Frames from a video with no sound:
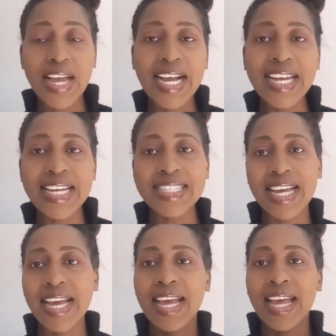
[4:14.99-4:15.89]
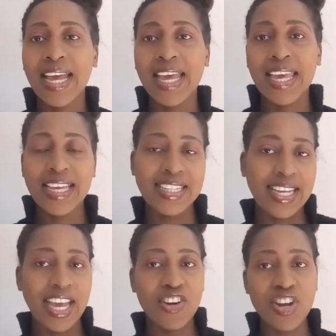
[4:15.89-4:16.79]
Canada in
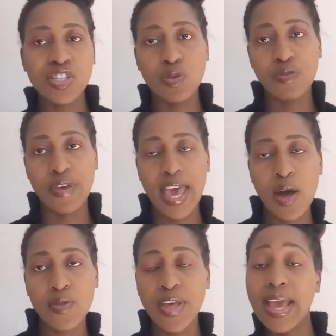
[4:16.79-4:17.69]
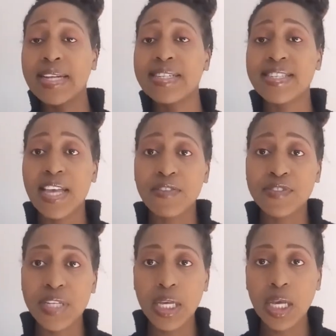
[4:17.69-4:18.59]
the areas of health and
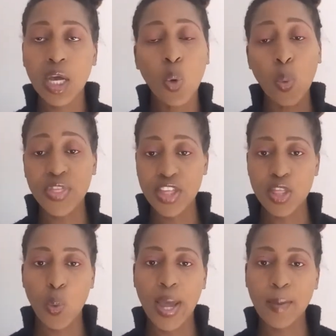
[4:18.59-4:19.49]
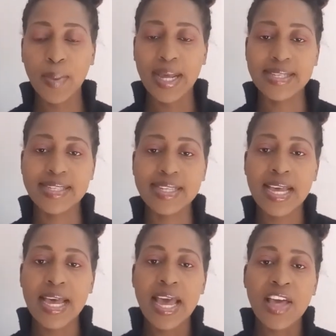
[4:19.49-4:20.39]
safety within the workplace.
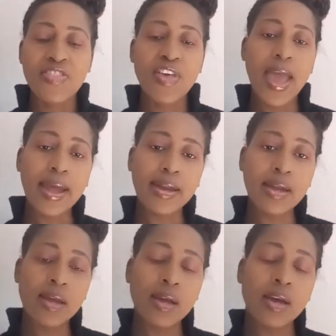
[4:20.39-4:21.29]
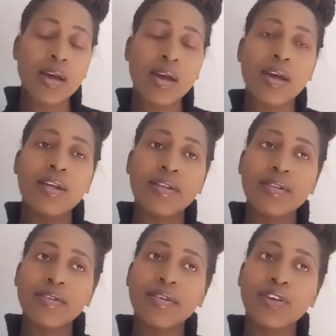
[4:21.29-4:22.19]
Then
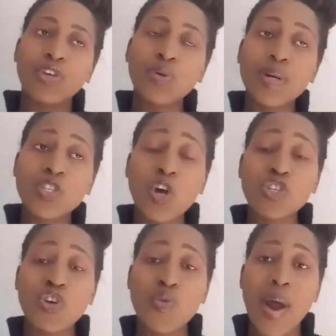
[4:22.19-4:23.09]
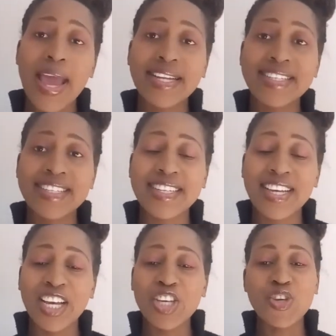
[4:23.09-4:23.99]
you must also write
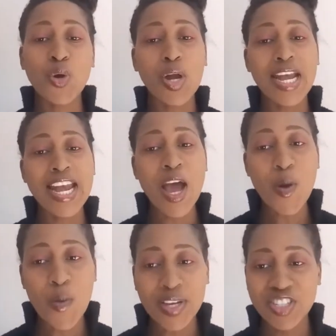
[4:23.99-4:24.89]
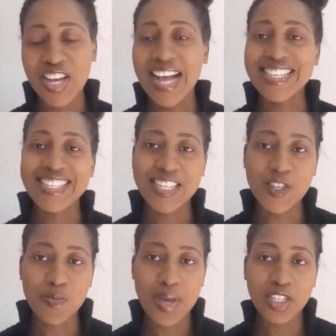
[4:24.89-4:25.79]
your language
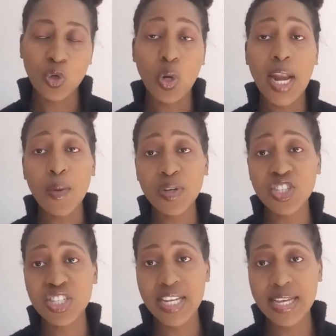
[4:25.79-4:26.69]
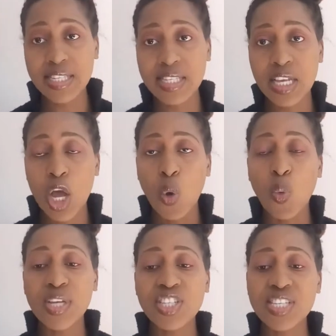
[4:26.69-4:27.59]
assessment or language test,
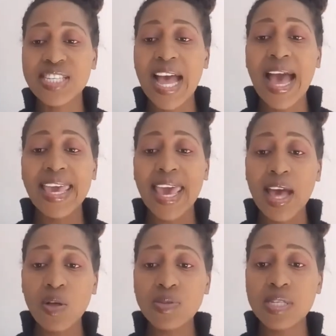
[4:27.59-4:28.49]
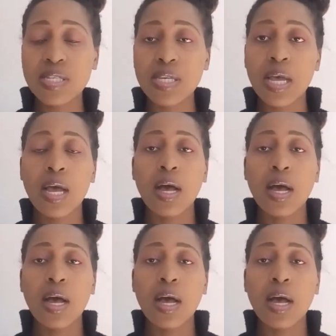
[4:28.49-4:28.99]
which is IELTS,